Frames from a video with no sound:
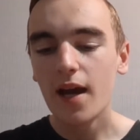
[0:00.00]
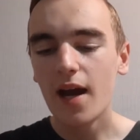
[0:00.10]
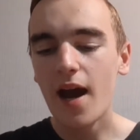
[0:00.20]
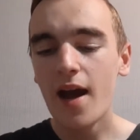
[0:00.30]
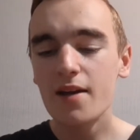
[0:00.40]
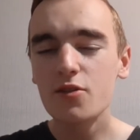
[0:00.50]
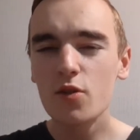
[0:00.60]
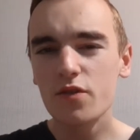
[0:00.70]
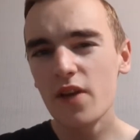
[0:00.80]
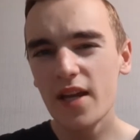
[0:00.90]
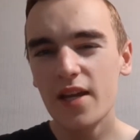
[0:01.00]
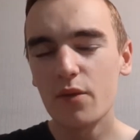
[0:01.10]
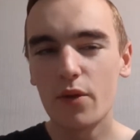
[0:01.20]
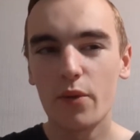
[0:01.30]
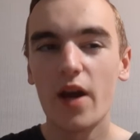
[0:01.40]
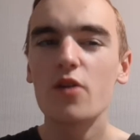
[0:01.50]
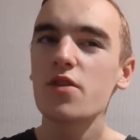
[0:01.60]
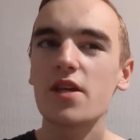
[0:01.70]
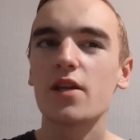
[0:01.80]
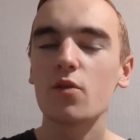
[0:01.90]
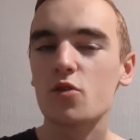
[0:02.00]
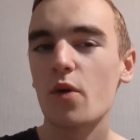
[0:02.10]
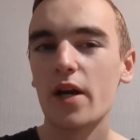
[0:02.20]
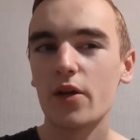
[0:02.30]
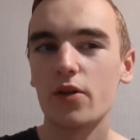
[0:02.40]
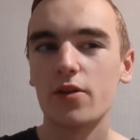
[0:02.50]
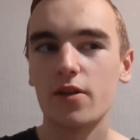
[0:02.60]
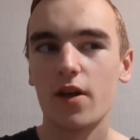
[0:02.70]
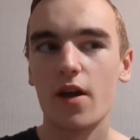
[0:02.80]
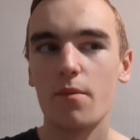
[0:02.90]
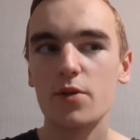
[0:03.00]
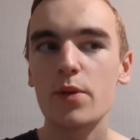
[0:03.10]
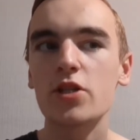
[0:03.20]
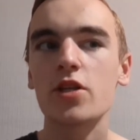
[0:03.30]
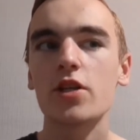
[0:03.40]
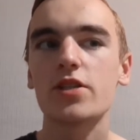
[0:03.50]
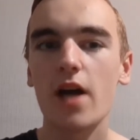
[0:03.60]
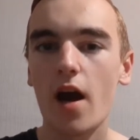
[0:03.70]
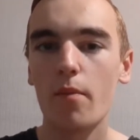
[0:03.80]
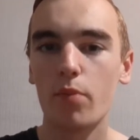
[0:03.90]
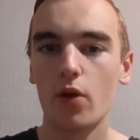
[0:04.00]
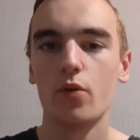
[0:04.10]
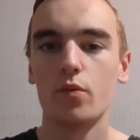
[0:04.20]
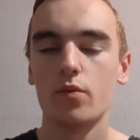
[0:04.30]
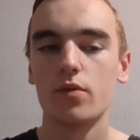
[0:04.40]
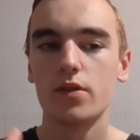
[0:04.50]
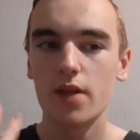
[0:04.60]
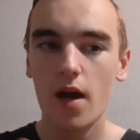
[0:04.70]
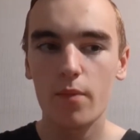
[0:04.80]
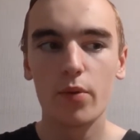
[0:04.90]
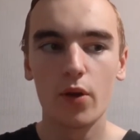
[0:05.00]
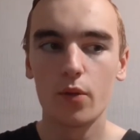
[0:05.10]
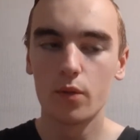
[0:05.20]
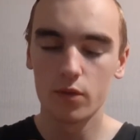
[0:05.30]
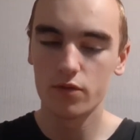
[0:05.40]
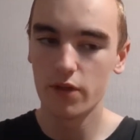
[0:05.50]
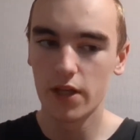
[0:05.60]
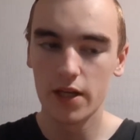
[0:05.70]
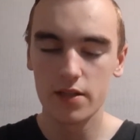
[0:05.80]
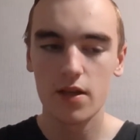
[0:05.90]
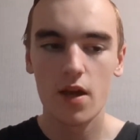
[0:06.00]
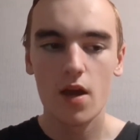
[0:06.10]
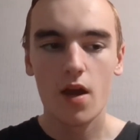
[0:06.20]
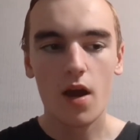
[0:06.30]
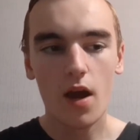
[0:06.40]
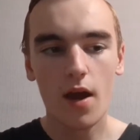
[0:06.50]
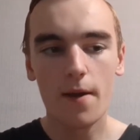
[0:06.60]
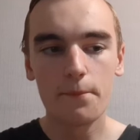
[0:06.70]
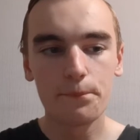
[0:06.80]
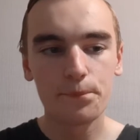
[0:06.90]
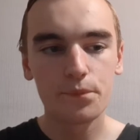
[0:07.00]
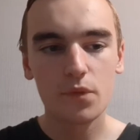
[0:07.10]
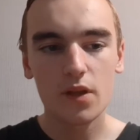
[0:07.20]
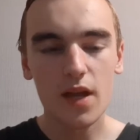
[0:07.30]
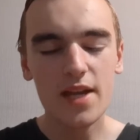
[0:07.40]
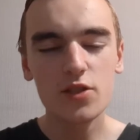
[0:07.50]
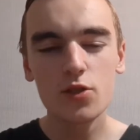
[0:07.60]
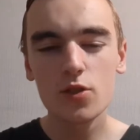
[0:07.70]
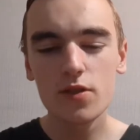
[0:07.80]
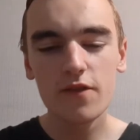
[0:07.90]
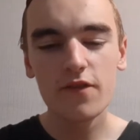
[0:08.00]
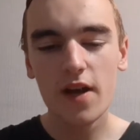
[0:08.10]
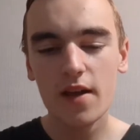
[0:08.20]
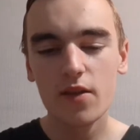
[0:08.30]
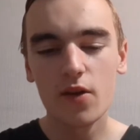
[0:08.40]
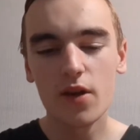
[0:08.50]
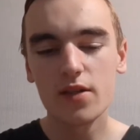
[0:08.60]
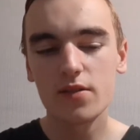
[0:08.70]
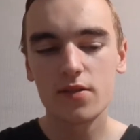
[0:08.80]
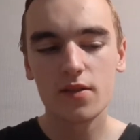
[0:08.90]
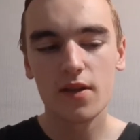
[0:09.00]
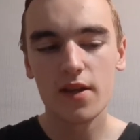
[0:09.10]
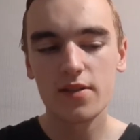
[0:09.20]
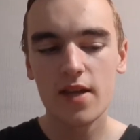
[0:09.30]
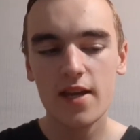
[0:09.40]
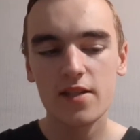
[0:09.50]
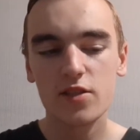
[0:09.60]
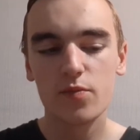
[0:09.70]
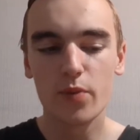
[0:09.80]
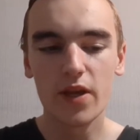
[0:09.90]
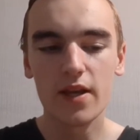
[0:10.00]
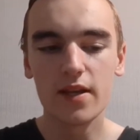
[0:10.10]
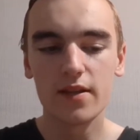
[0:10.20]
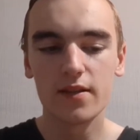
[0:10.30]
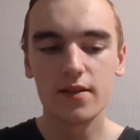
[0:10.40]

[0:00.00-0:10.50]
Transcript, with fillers: I sort of like it in a weird way. I also think it looks quite good, um, especially in a dark blue. Dark blue looks really nice. Um, it's just the fact that it's it takes speed